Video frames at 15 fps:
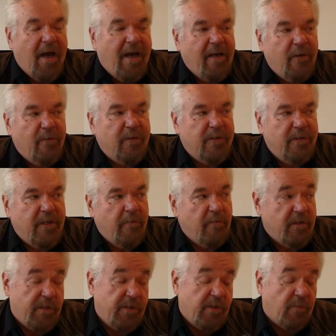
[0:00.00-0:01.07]
And it
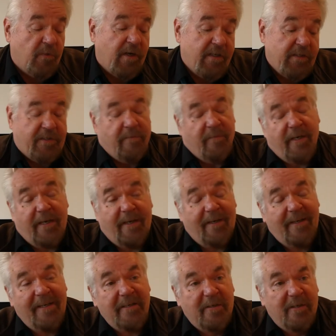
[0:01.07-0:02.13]
was a surprise to me, at
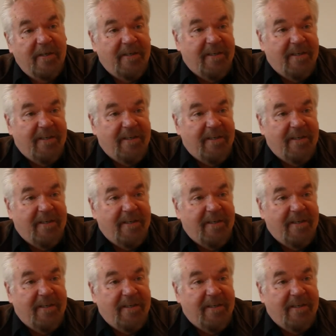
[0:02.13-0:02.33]
least.